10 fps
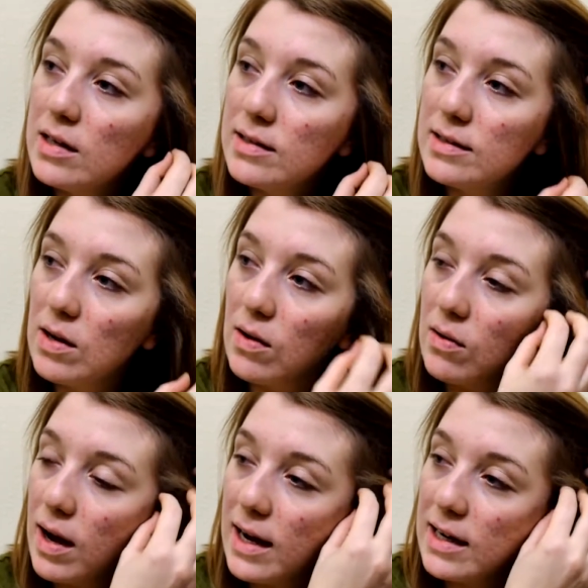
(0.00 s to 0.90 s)

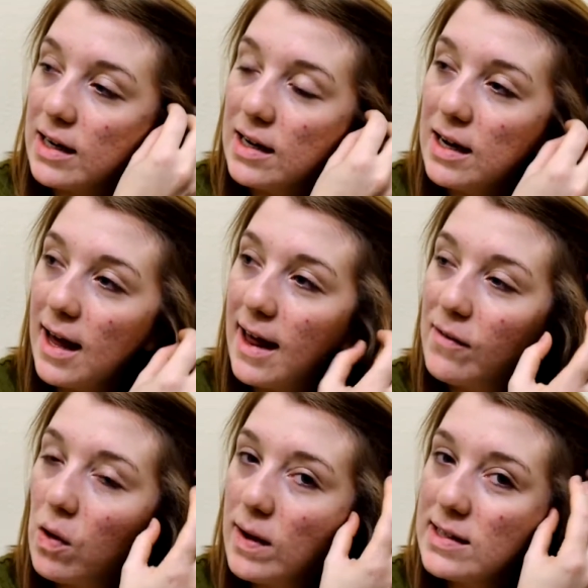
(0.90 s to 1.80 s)
So I've
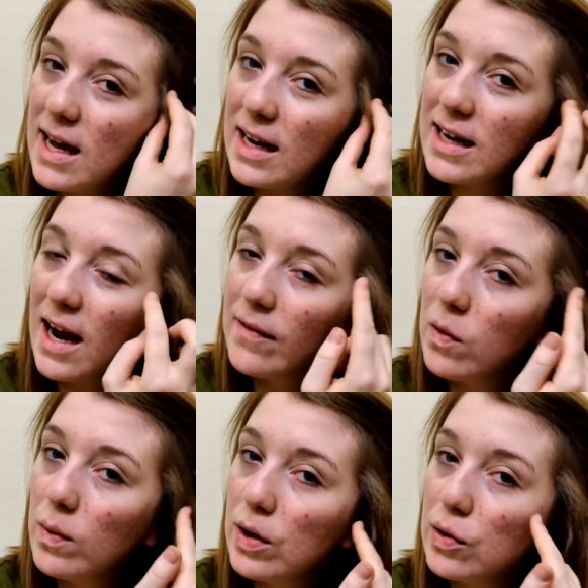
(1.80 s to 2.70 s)
always had kind of
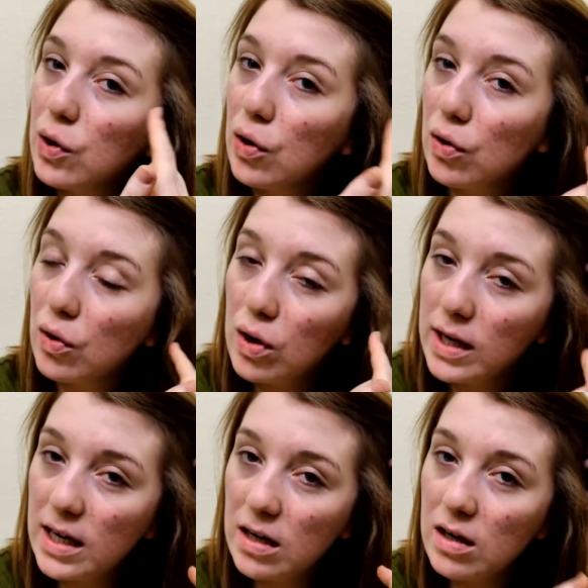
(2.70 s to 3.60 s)
a weird curl
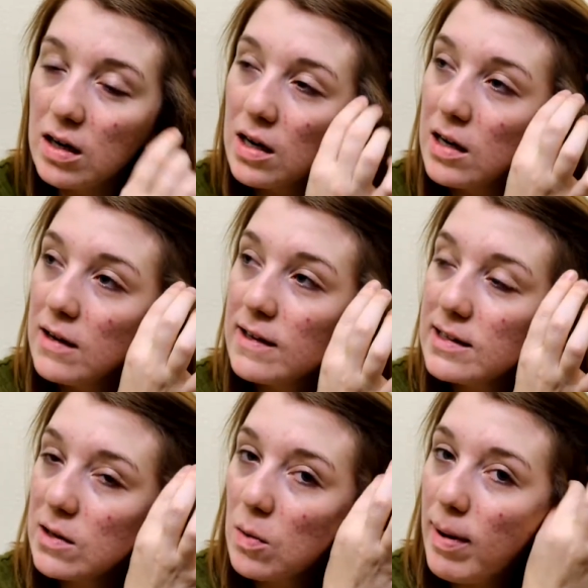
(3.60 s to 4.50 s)
here.
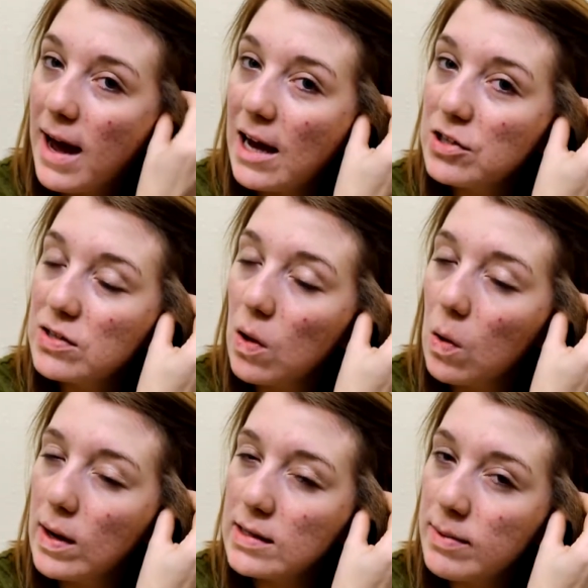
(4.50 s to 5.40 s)
This little patch has
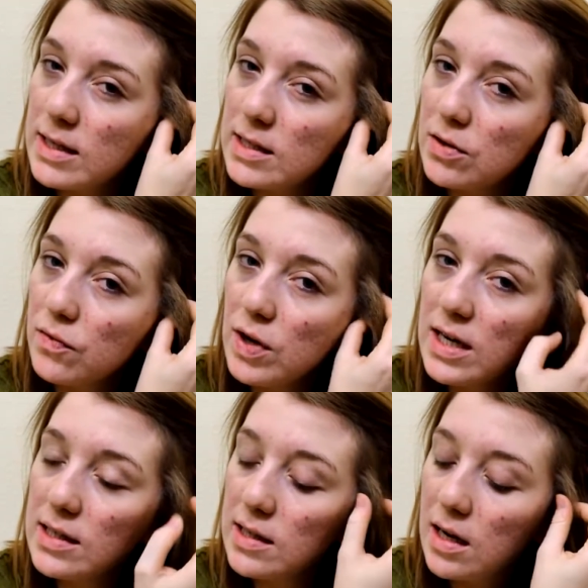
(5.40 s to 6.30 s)
always been
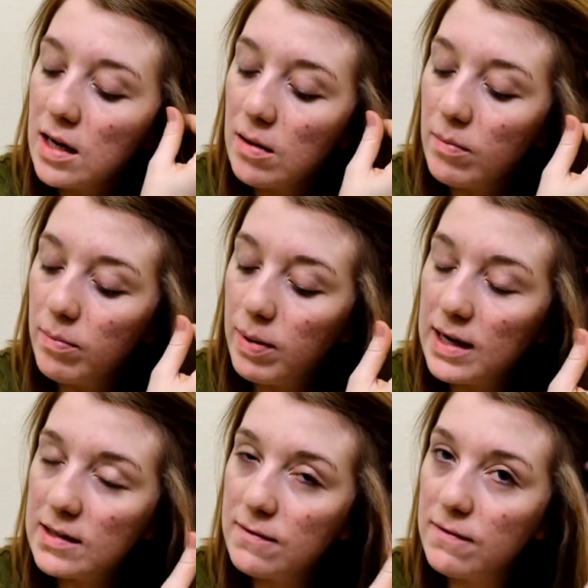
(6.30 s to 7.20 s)
different, but
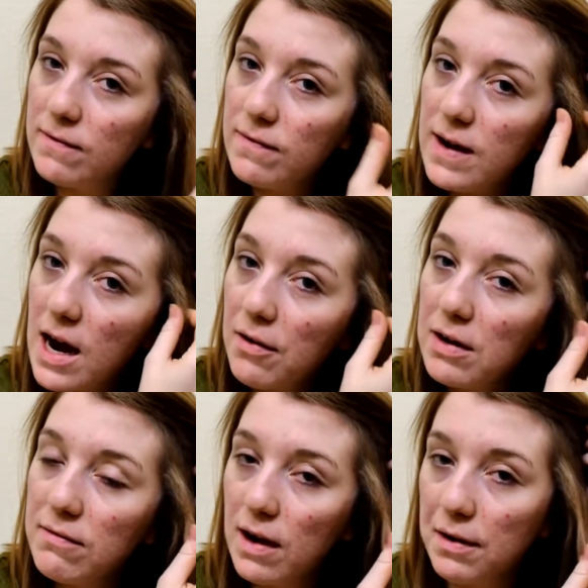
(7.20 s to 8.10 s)
it's
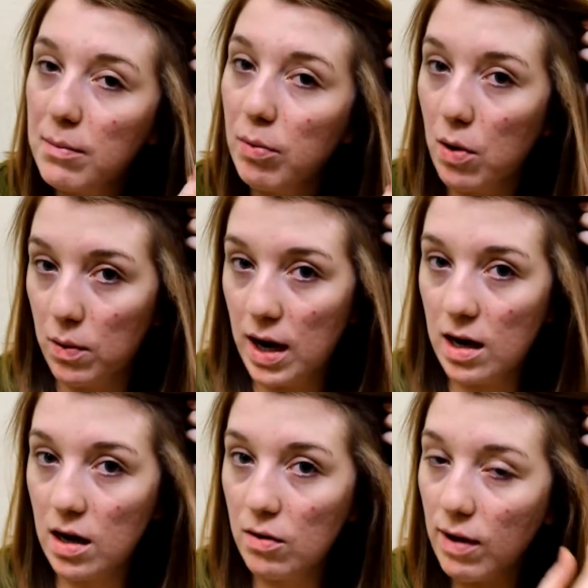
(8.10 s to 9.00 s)
very
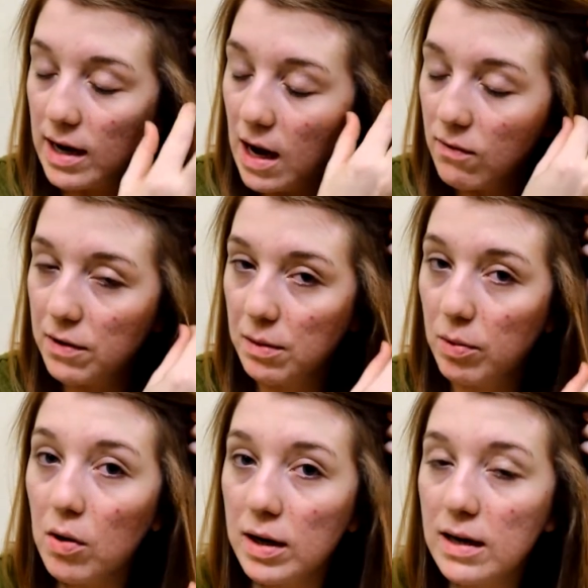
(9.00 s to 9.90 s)
broken right now. Very
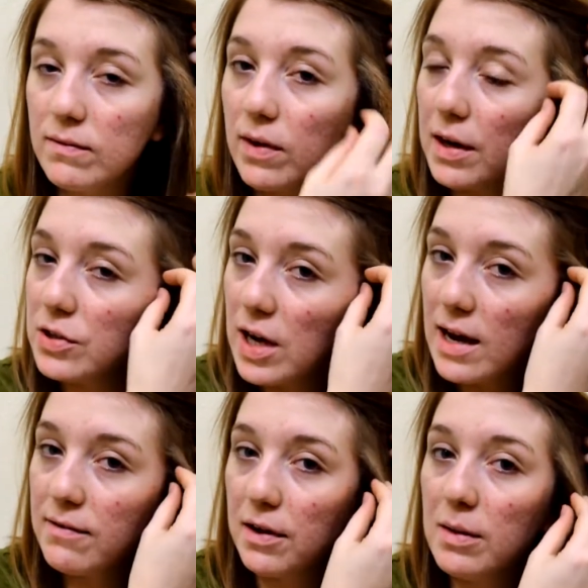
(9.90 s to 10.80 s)
broken, very
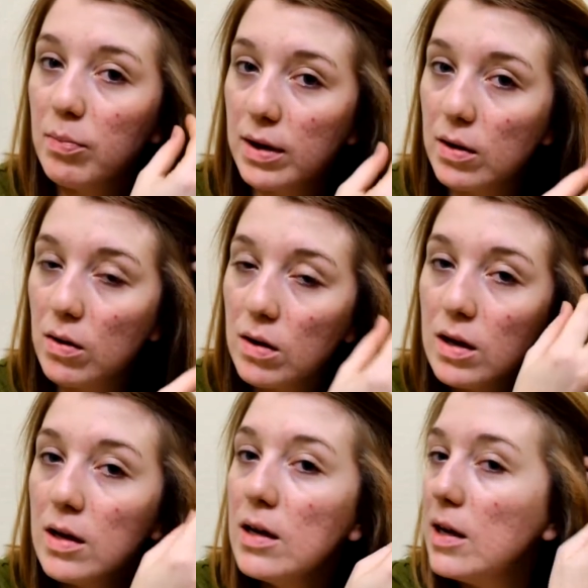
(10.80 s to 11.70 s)
dry, very brittle,
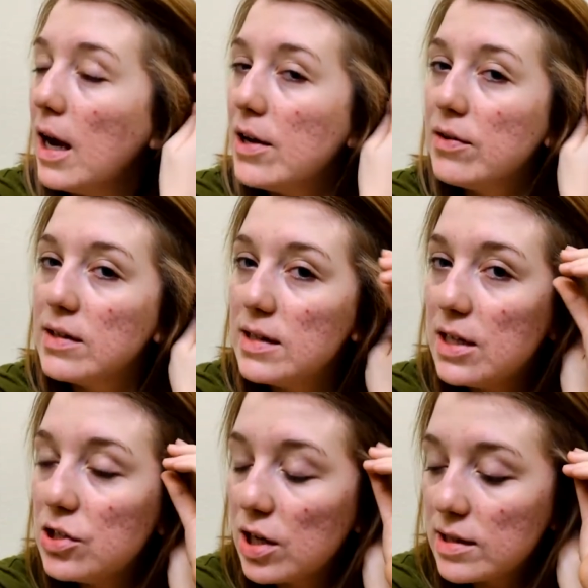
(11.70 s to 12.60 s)
and you can
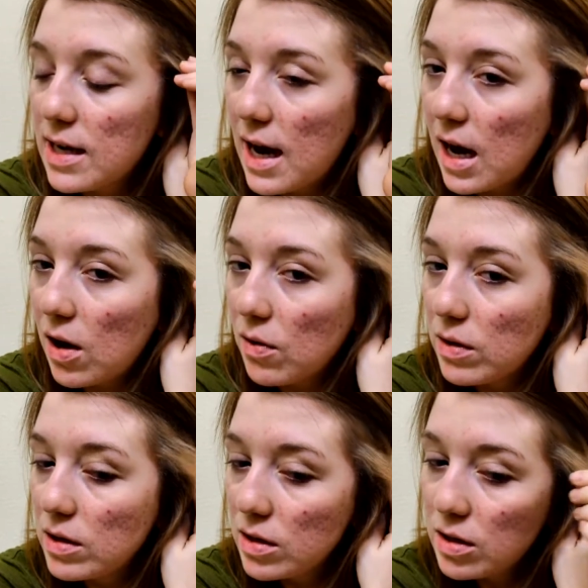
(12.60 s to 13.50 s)
see just
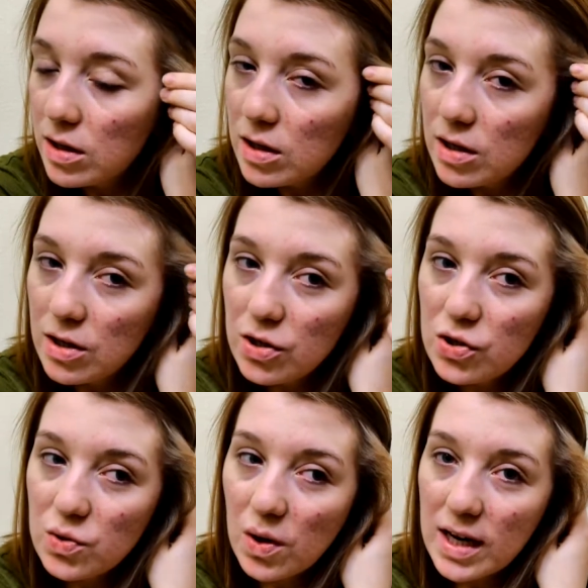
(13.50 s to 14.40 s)
how
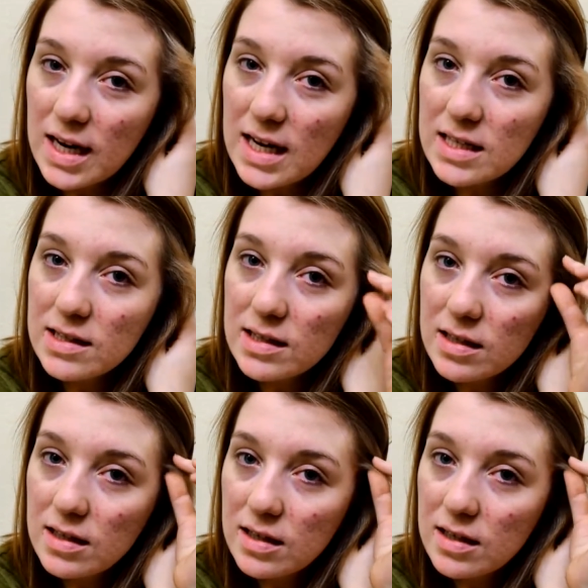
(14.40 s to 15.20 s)
short it is.